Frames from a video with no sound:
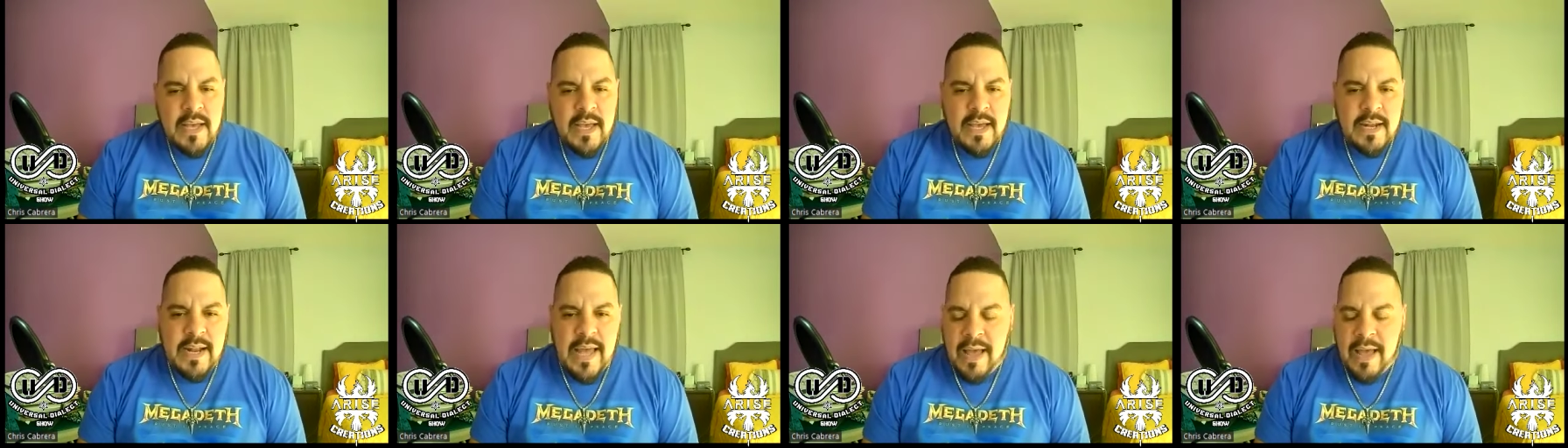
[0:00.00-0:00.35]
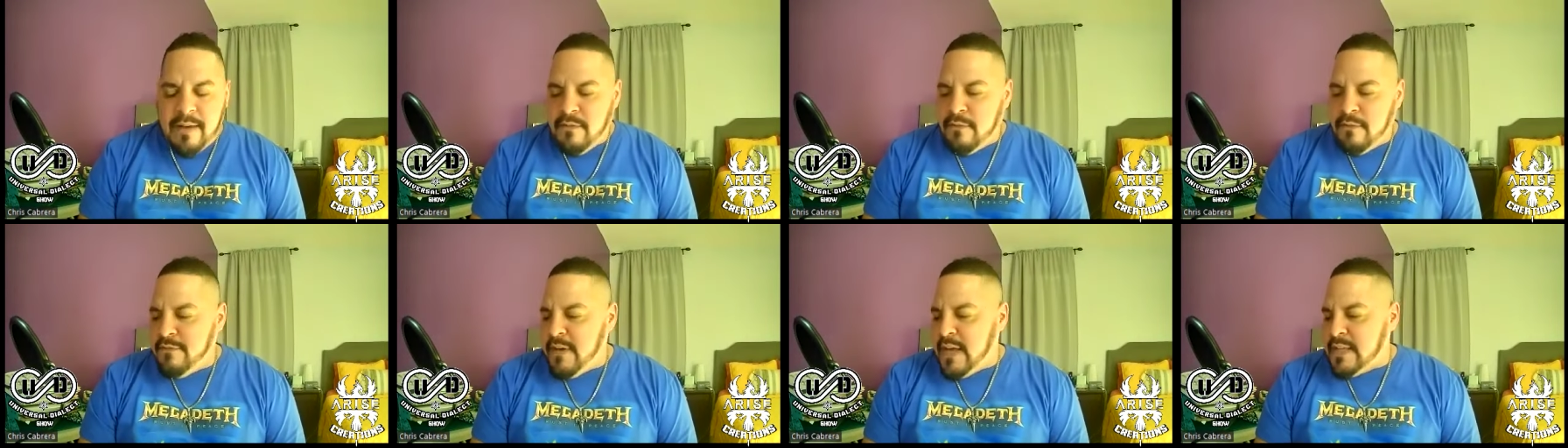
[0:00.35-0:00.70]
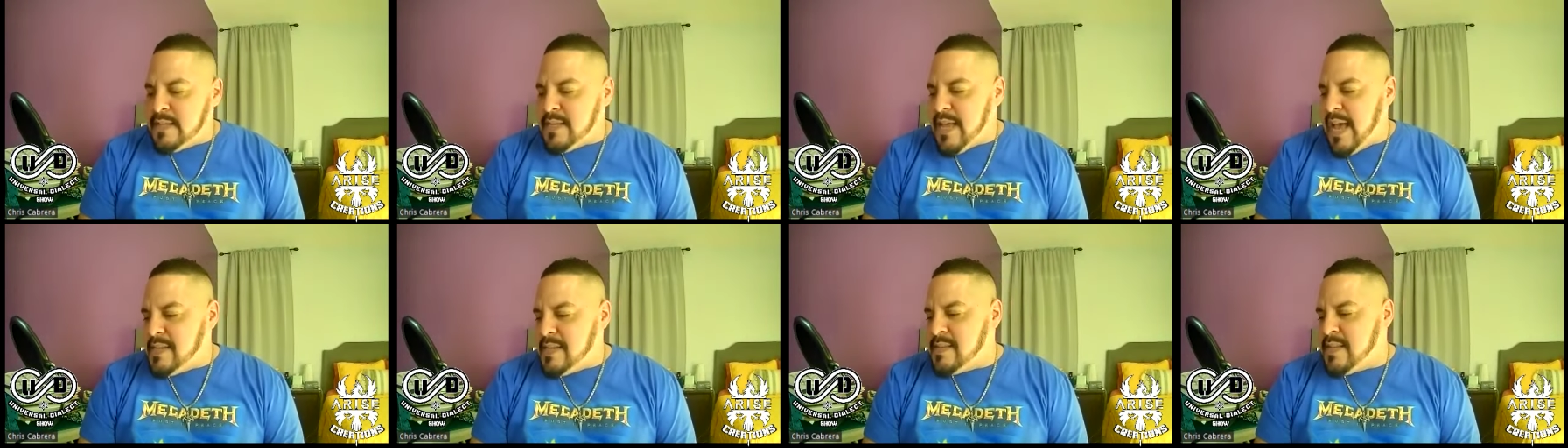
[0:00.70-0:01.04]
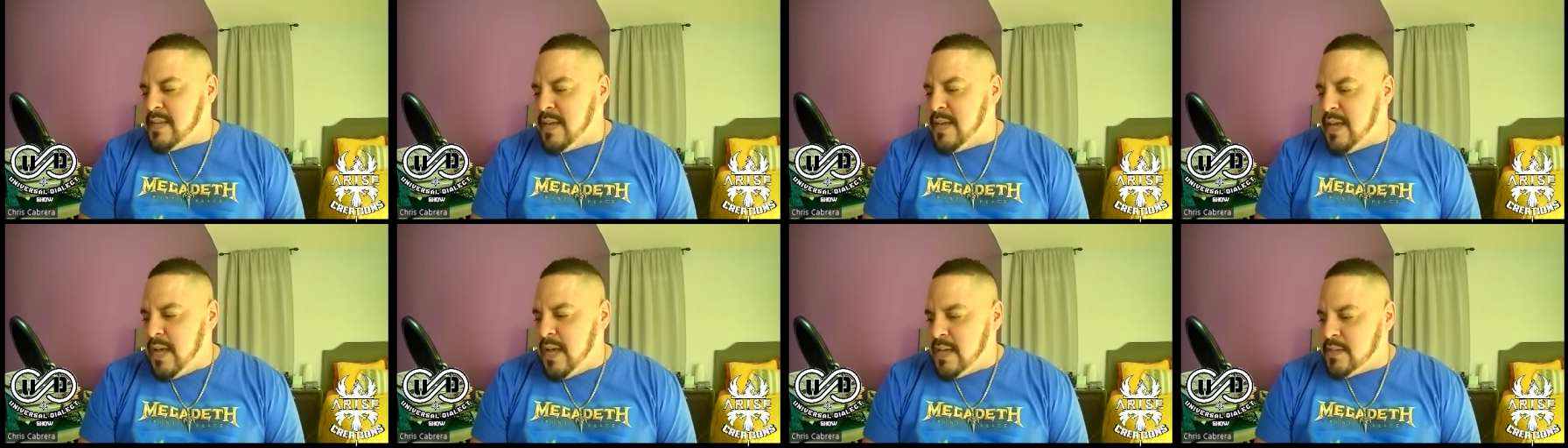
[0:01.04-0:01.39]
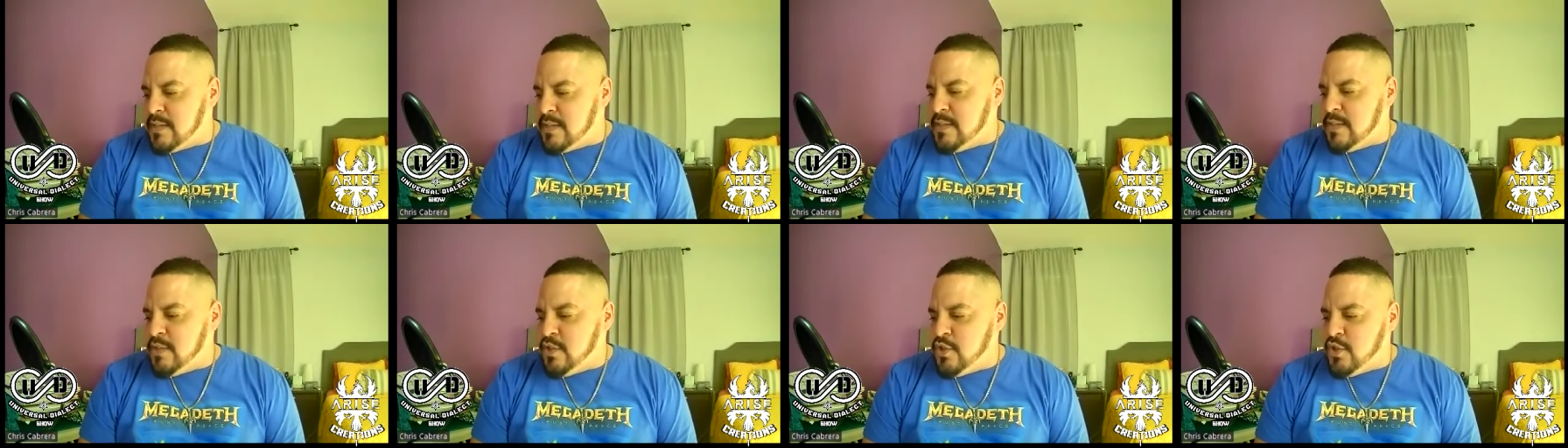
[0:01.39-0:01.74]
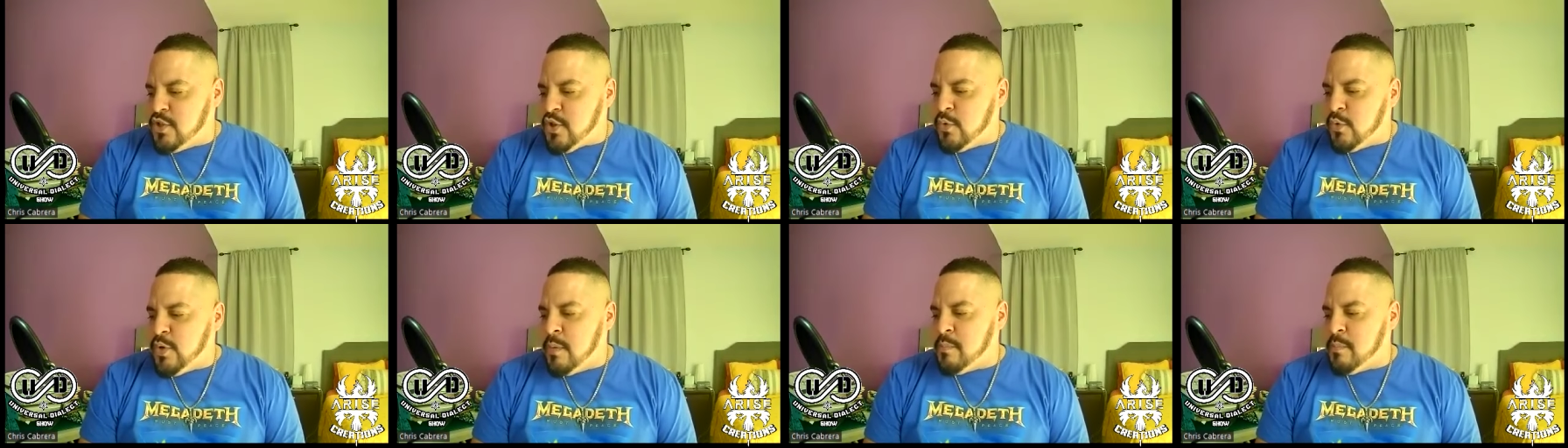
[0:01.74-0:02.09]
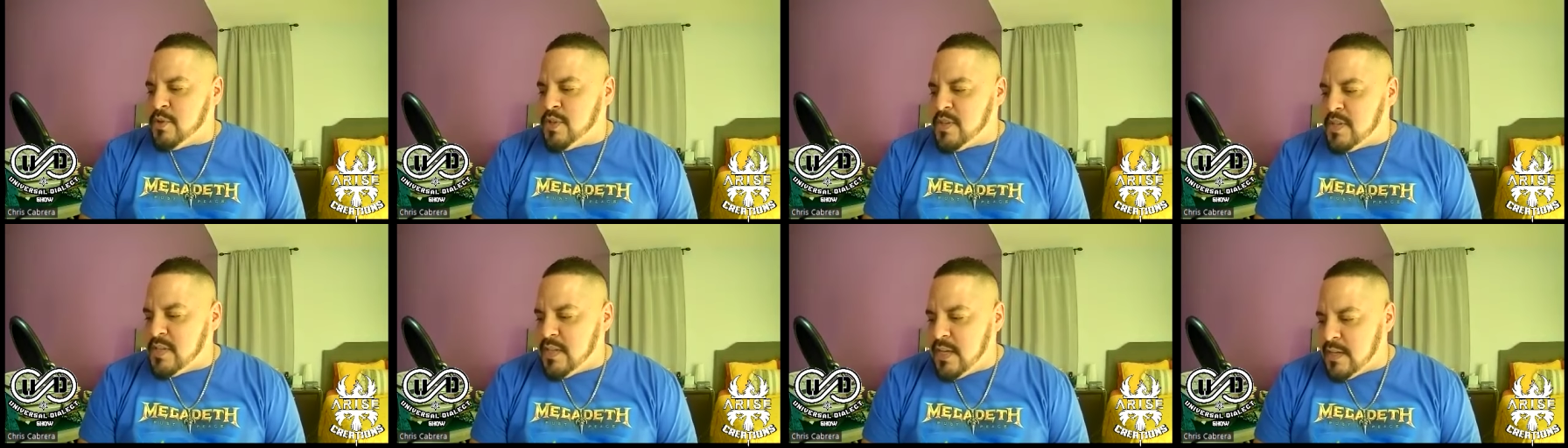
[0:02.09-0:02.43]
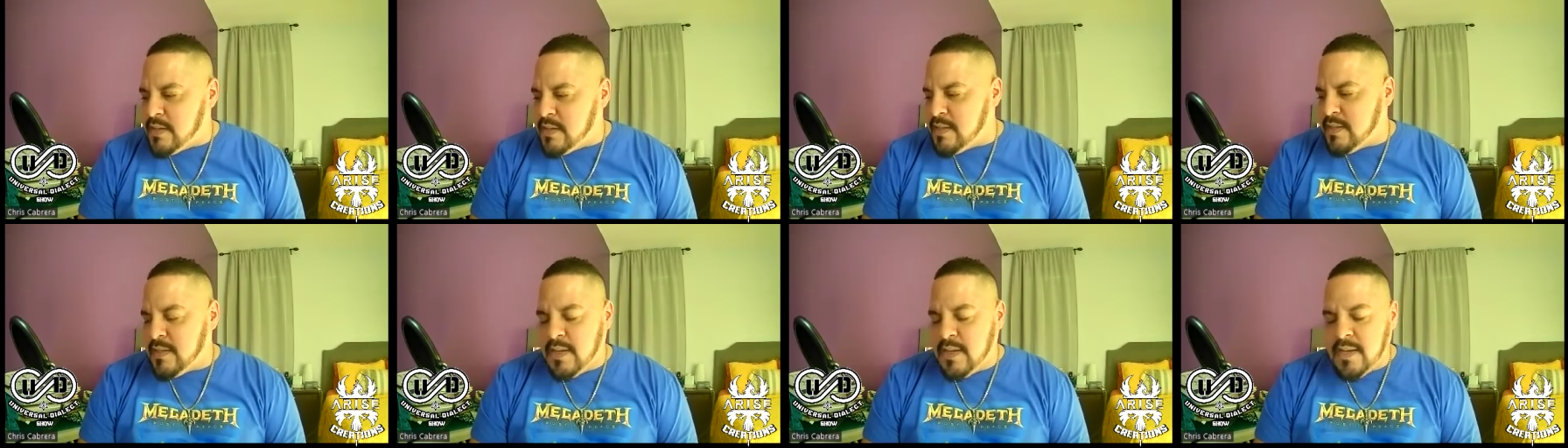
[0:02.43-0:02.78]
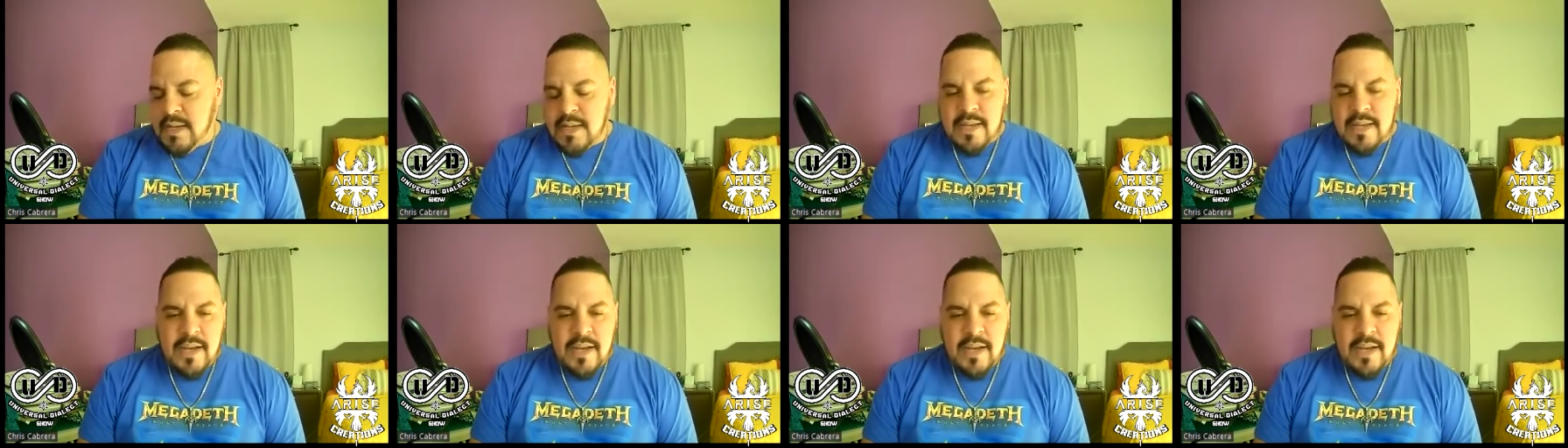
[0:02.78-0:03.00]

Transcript: and I have a fantastic guest. This is show number six.